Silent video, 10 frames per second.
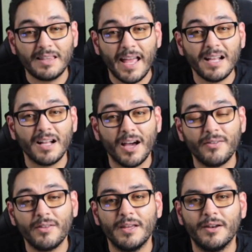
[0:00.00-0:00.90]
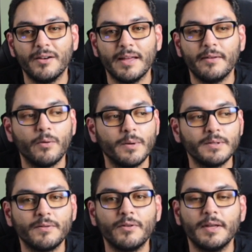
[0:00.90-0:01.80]
Thank God for the internet. If it
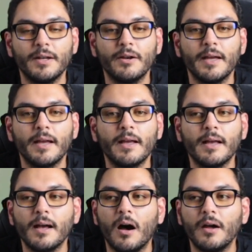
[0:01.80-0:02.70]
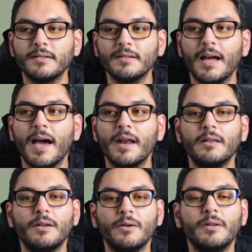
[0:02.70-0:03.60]
wasn't for the internet, honestly, I had to
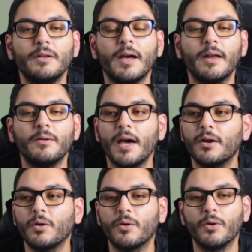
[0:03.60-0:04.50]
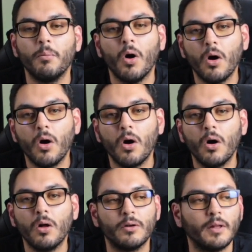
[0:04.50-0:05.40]
literally had to go to
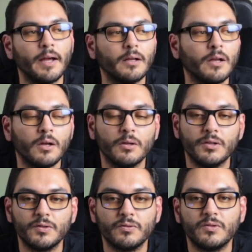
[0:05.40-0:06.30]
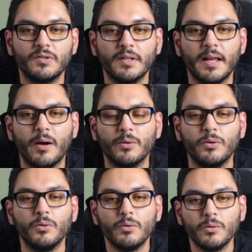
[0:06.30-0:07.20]
Nepal or like just sit down with
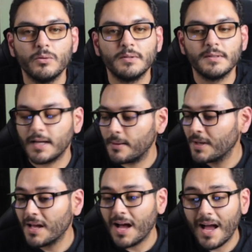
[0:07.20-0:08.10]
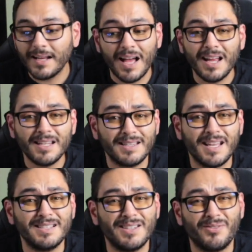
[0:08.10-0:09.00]
gurus and type. I did
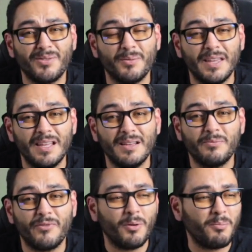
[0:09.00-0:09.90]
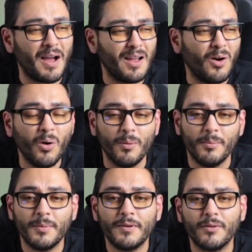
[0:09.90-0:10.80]
that shit from my
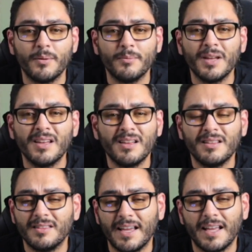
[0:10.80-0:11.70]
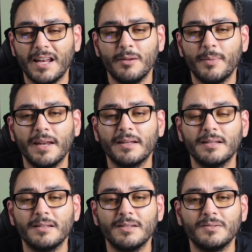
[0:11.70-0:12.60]
home. From like anybody
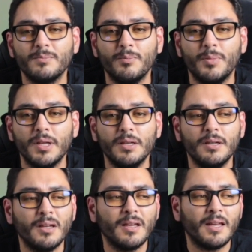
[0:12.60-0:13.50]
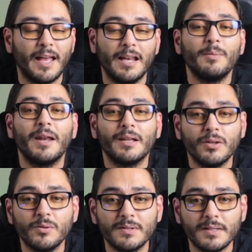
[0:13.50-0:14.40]
can use the
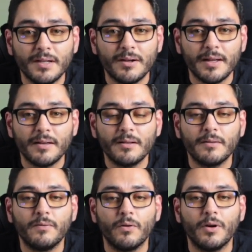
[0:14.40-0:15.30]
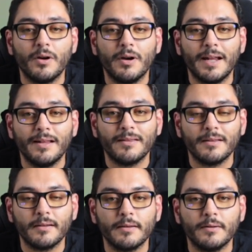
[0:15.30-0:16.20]
internet for anything,
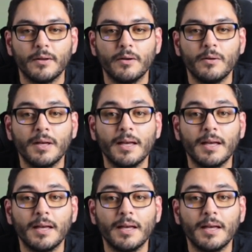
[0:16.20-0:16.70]
you know.